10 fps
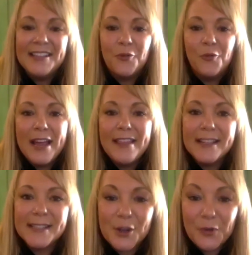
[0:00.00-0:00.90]
and
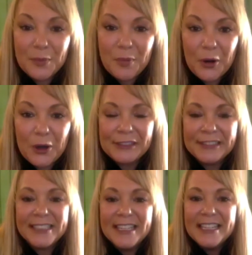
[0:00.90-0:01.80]
why that's so
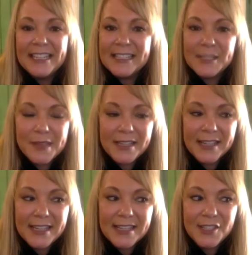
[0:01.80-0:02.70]
important
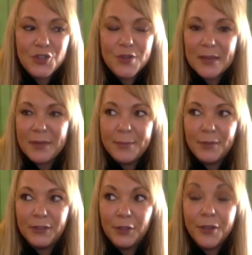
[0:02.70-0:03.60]
is because you
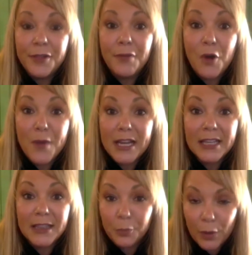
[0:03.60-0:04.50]
get people and they'll
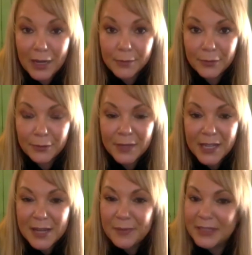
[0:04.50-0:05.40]
throw money at the
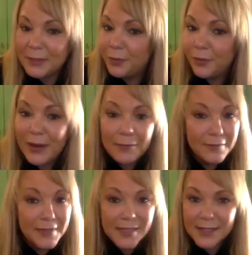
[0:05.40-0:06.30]
problem, but the
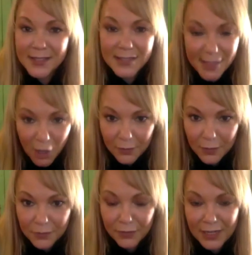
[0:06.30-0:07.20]
problem doesn't
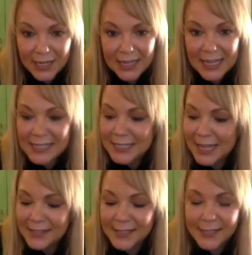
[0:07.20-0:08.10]
solve overnight.
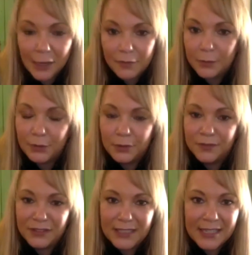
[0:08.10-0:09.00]
It's not
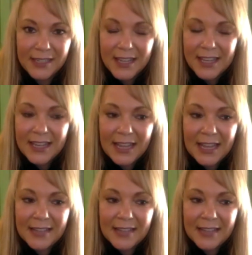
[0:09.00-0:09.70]
solvable overnight.